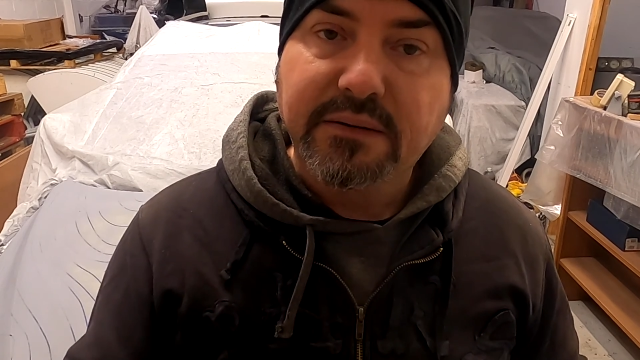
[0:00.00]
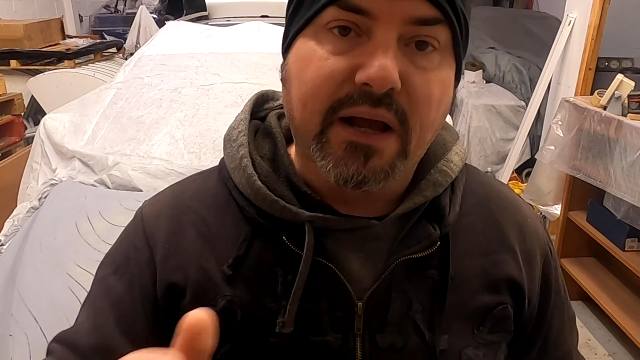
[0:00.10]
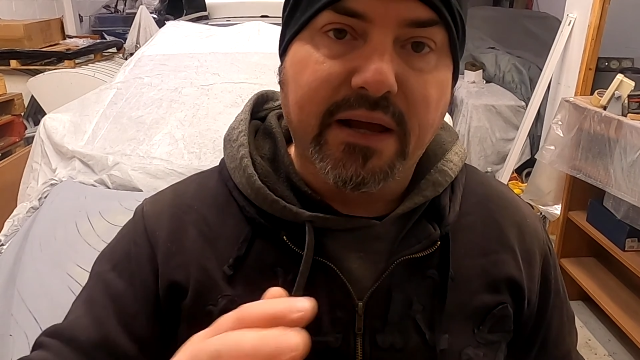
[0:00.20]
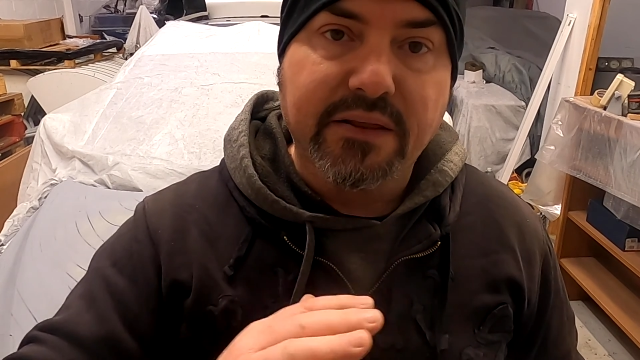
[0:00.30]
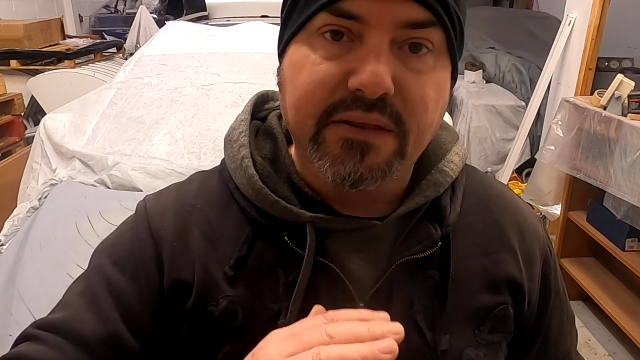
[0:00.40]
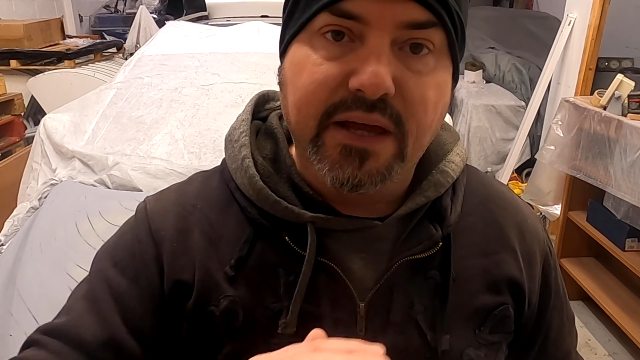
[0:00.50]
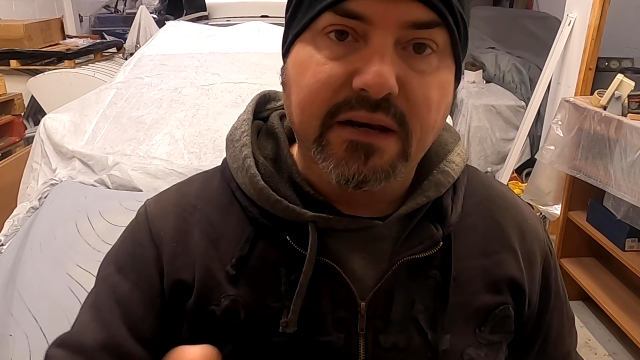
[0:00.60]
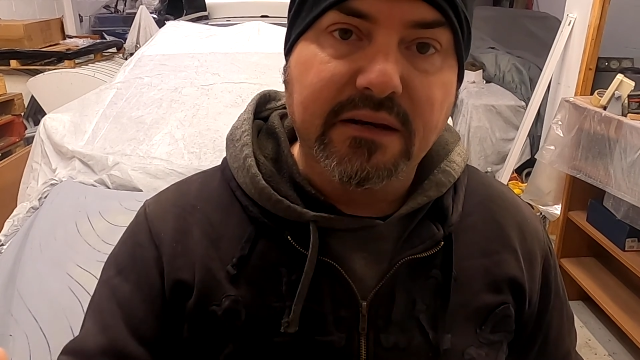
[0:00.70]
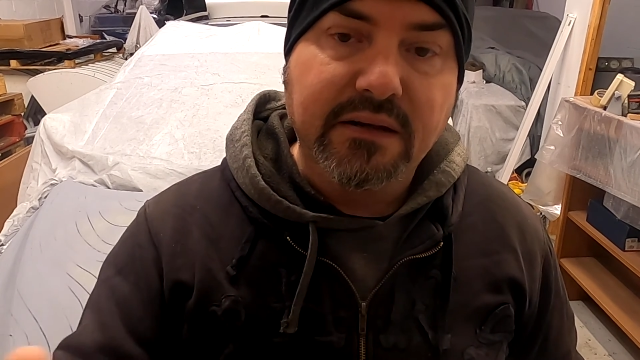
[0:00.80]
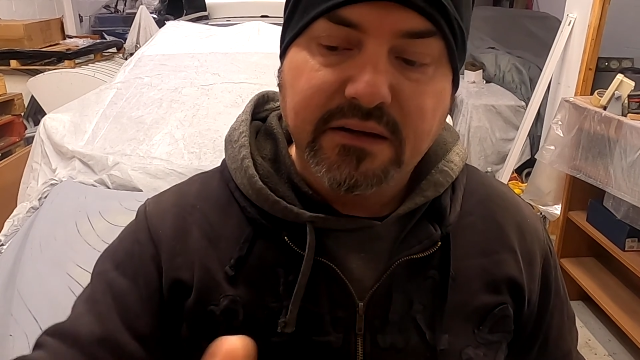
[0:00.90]
I
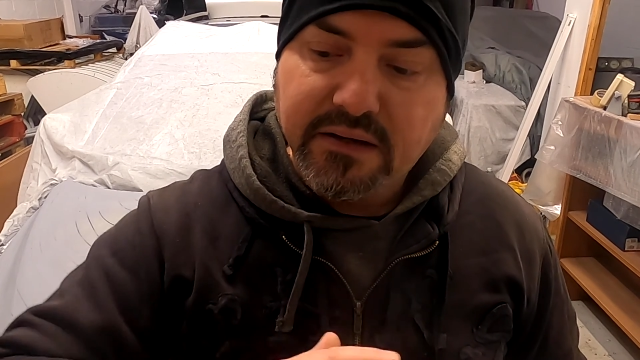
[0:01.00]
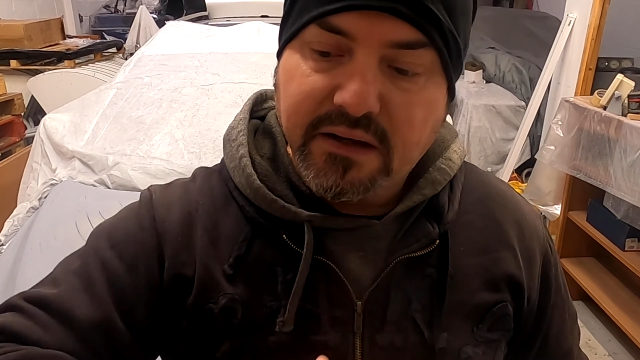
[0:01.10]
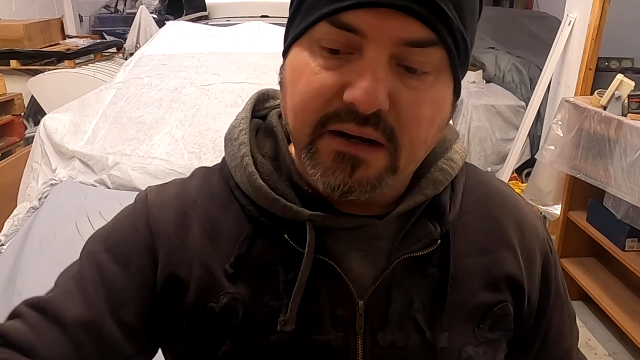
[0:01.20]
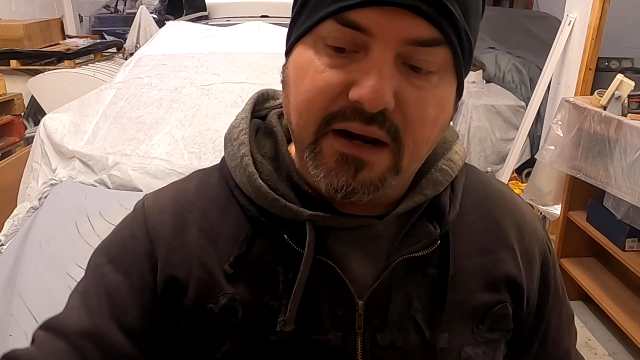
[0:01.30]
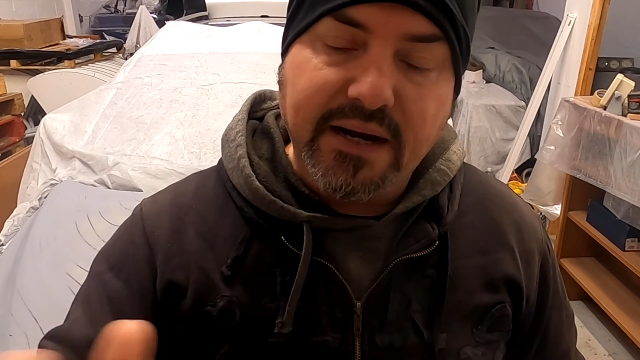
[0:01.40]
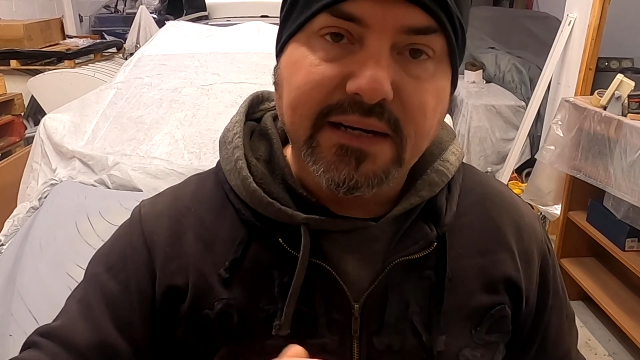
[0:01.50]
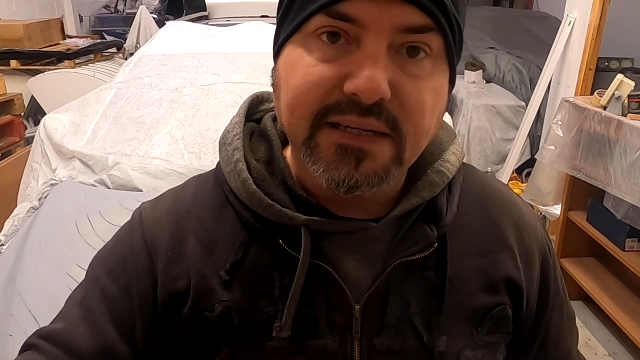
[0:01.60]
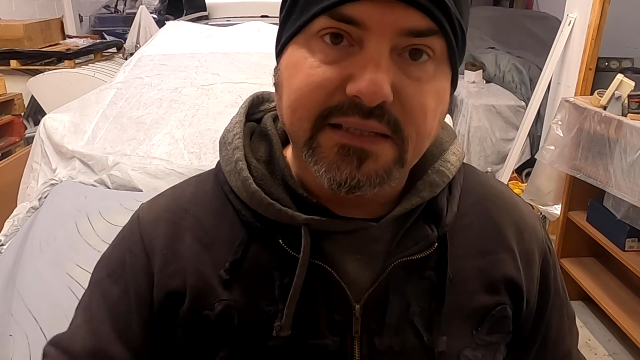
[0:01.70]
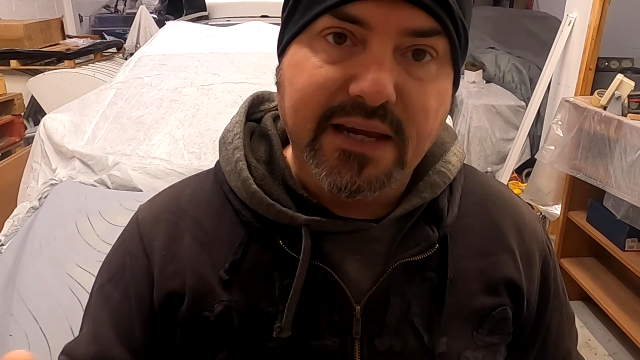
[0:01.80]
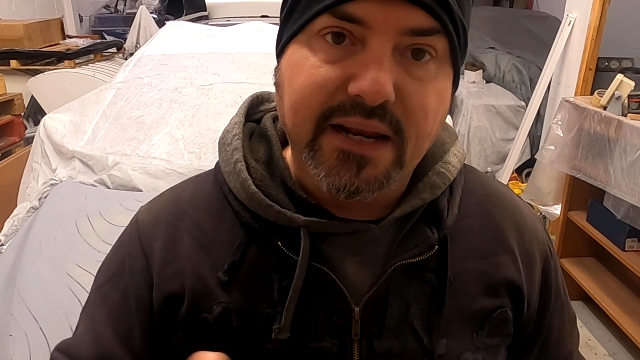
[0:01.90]
then lightly
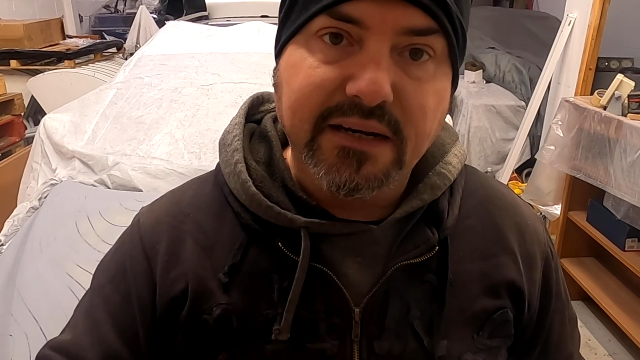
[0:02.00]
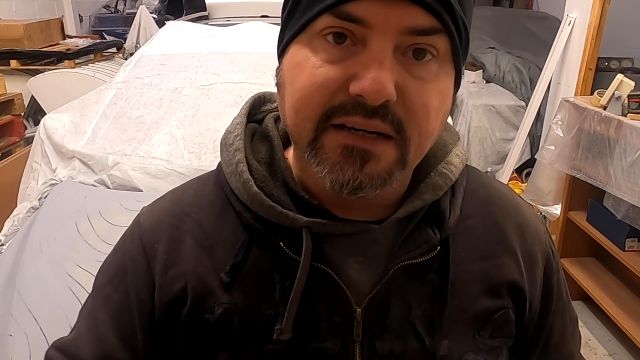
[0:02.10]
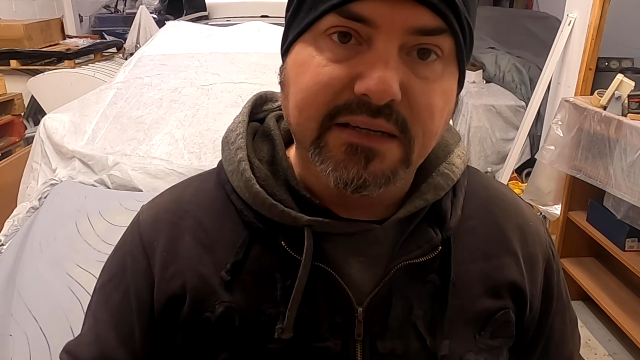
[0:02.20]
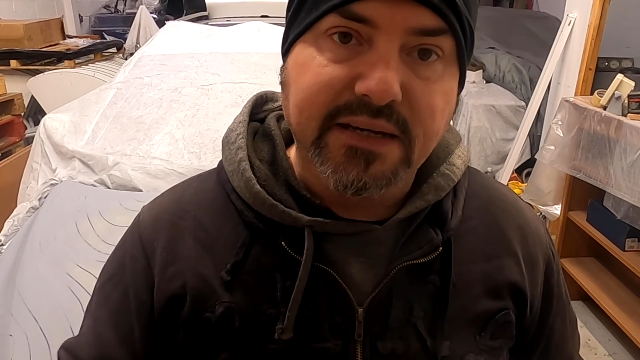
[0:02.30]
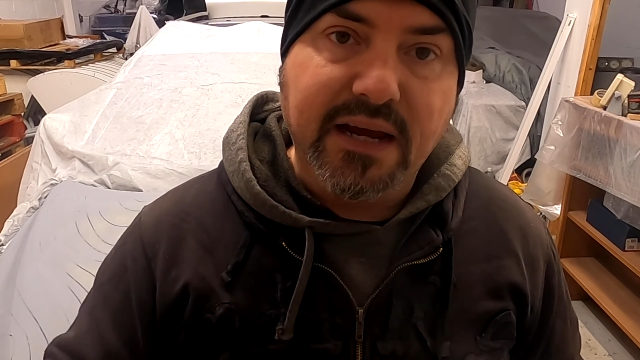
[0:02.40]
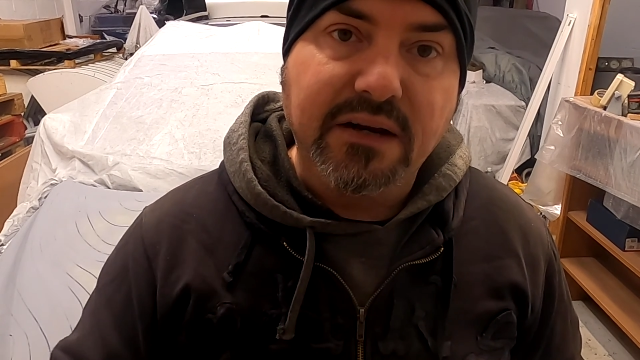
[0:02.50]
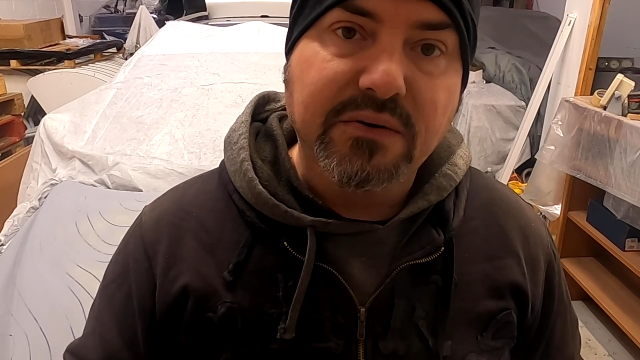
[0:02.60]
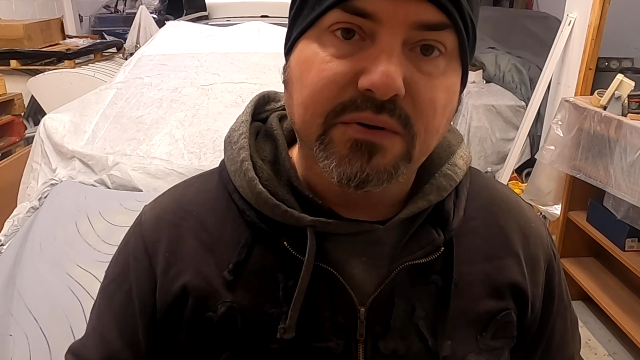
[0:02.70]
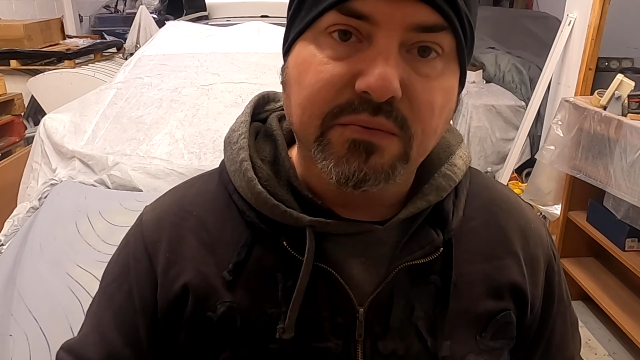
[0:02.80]
sanded it down